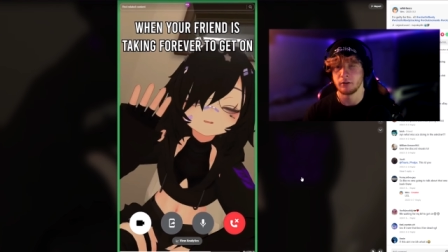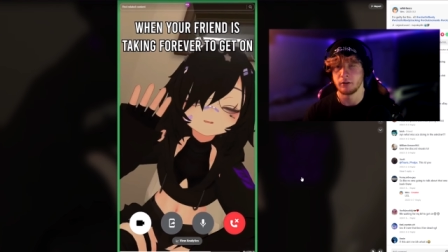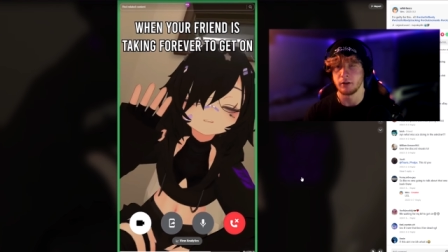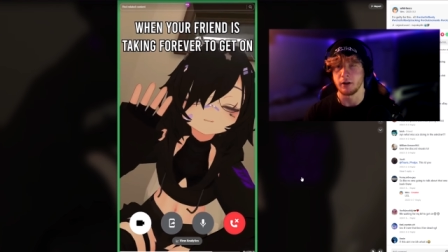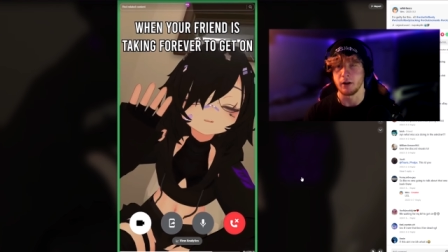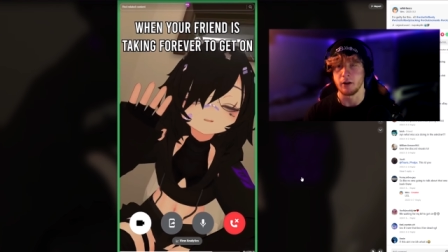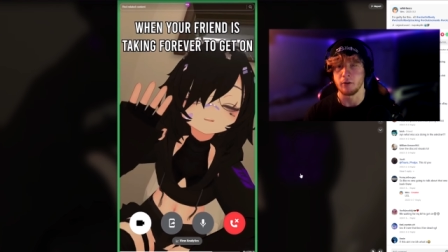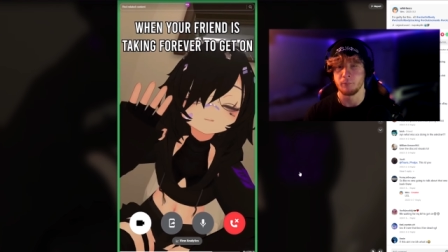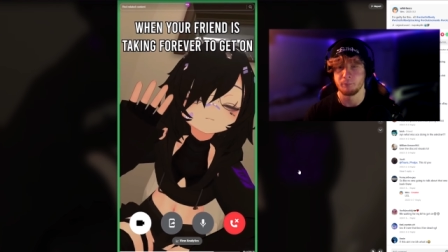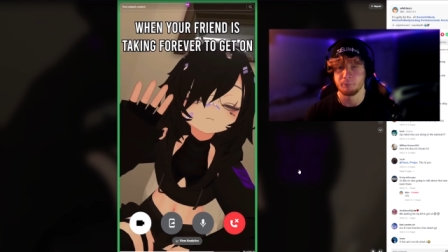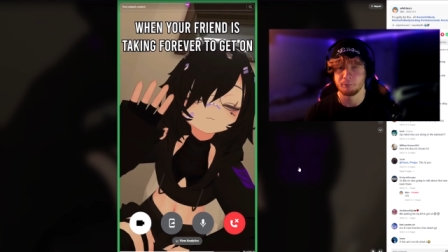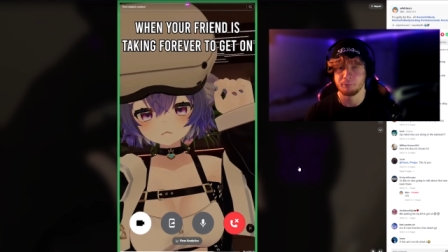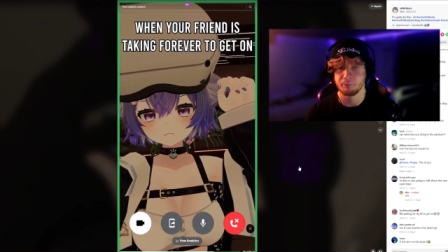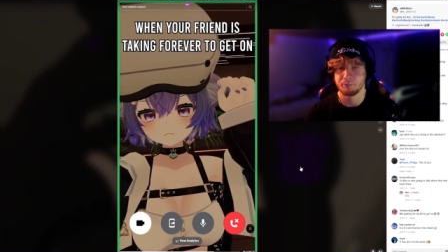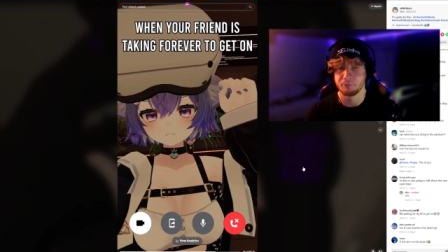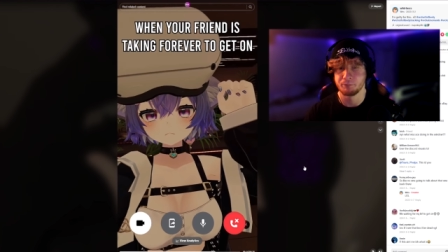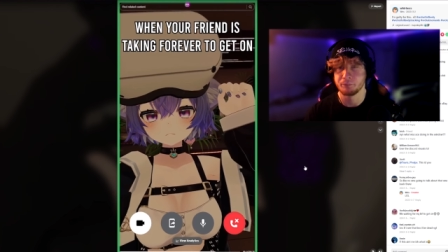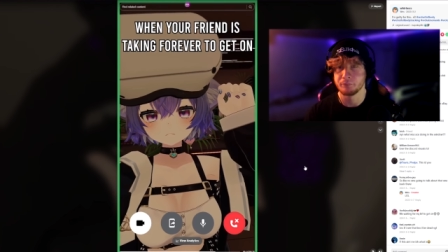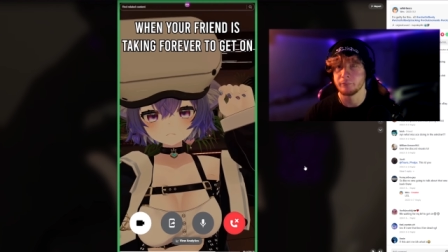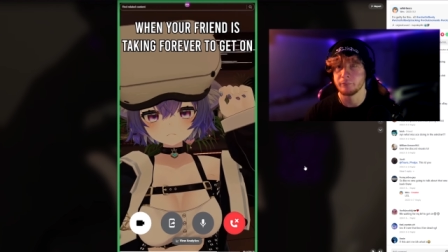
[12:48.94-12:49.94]
Five you know?
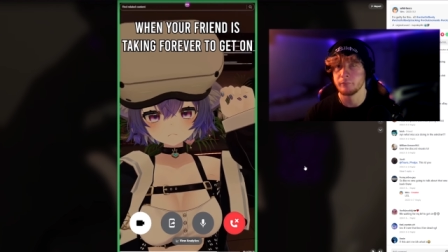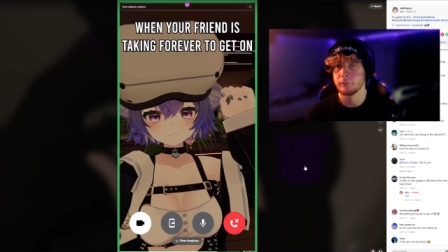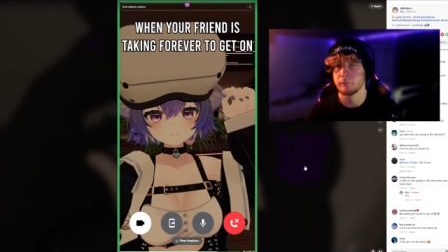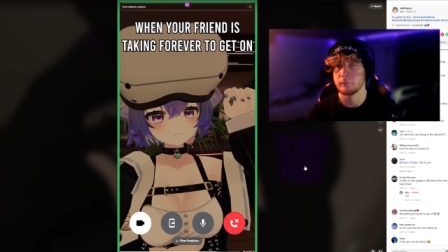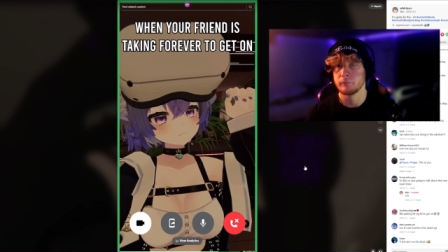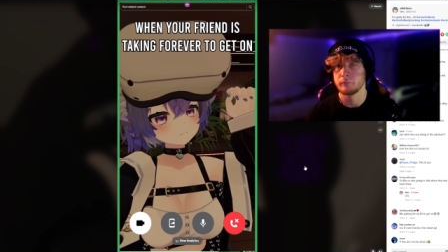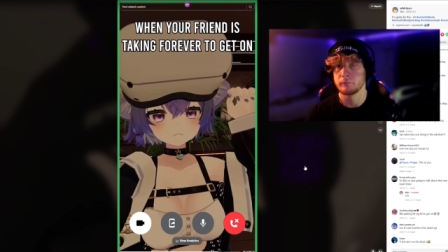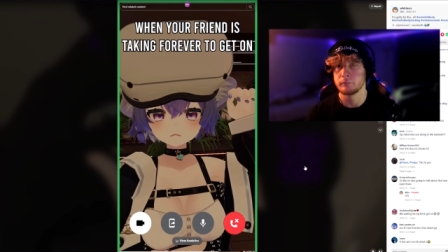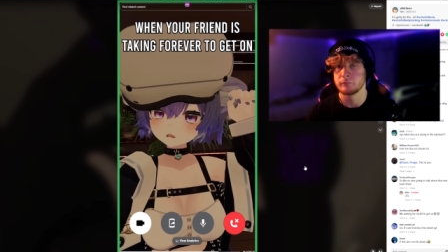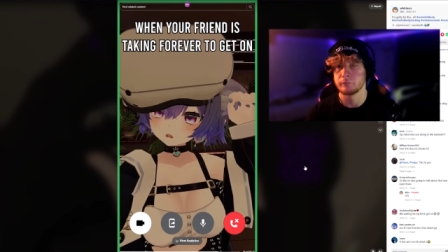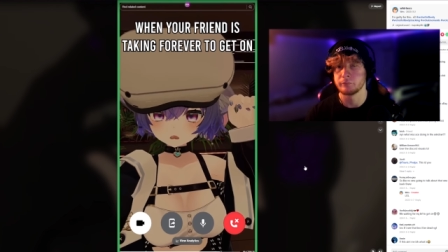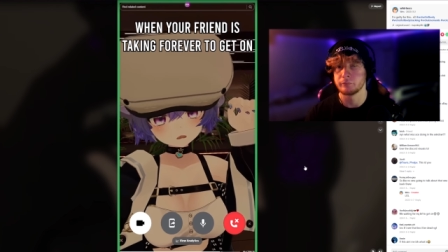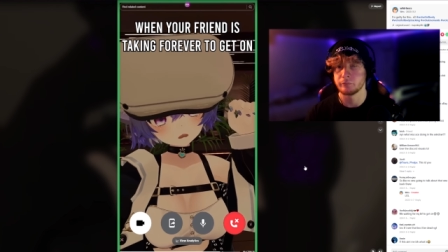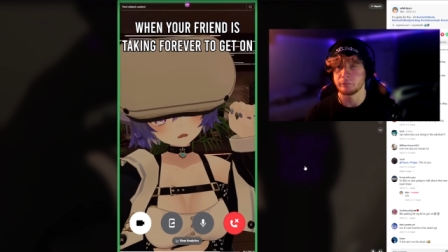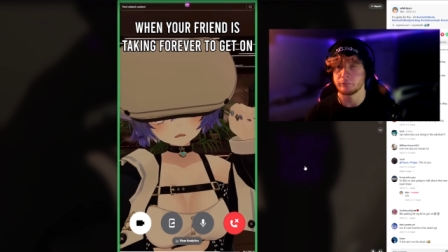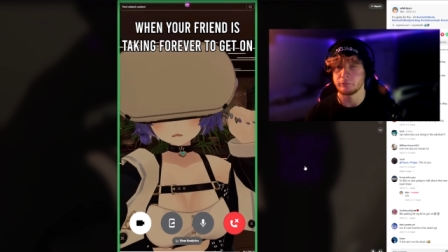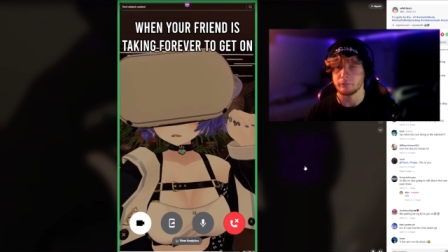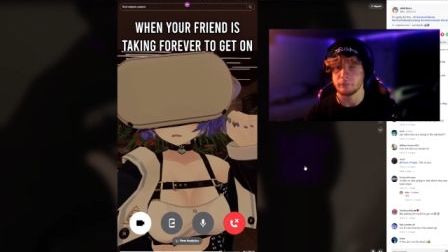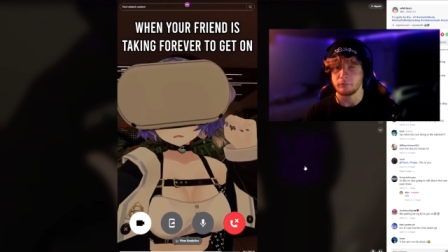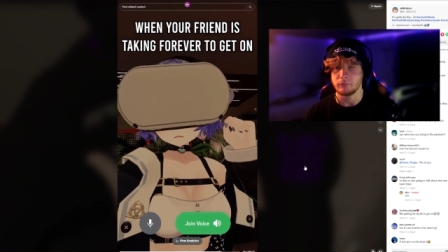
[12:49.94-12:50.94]
minutes,
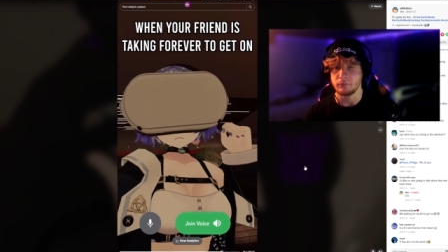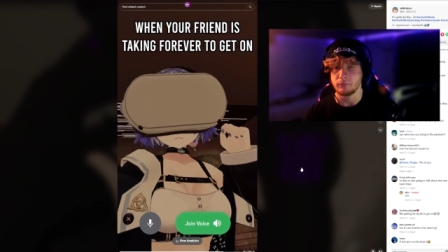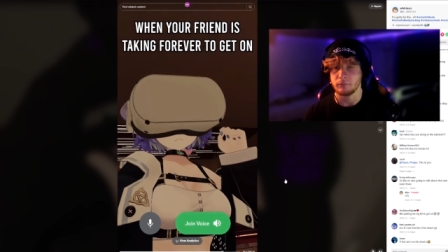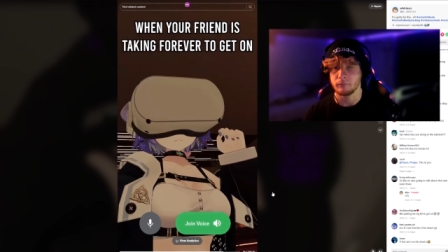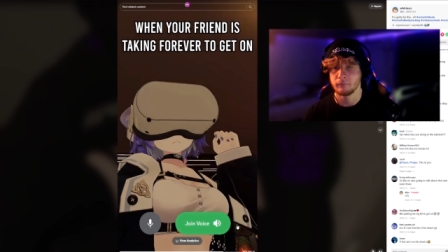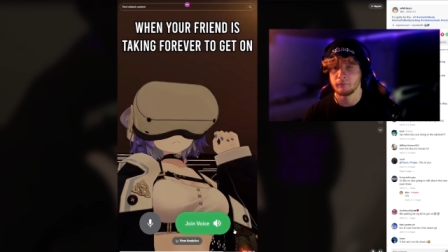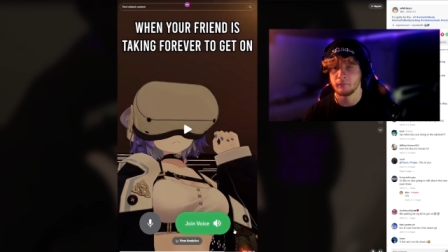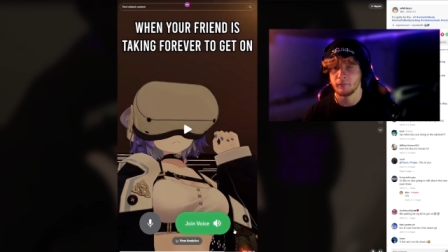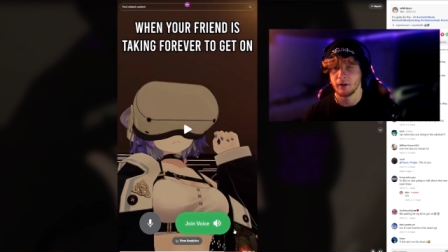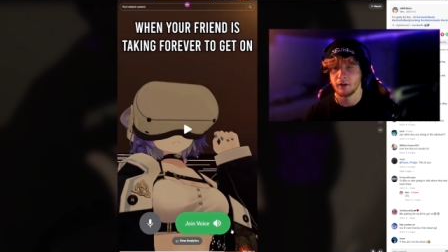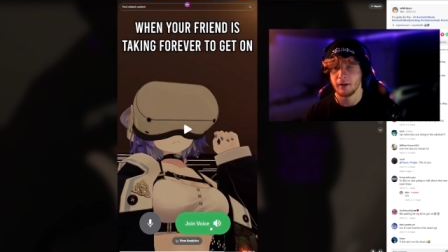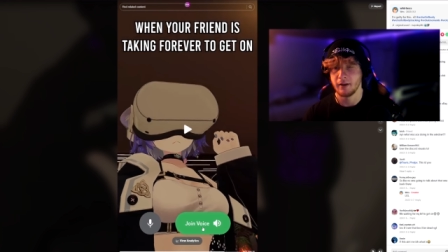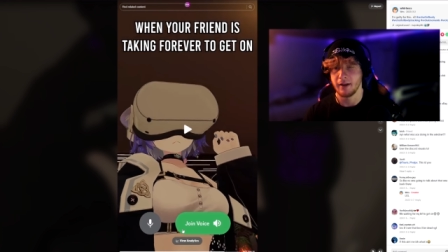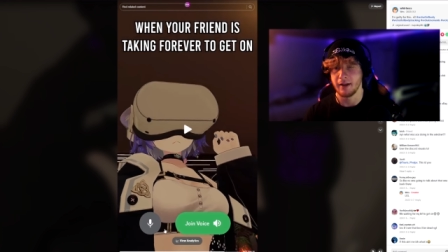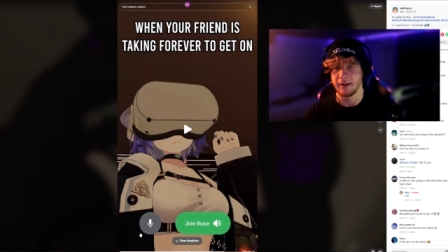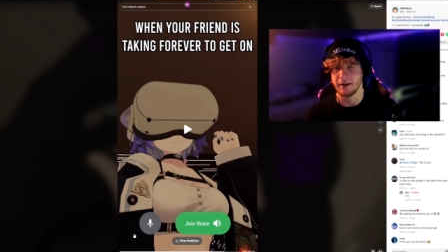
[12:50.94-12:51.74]
man.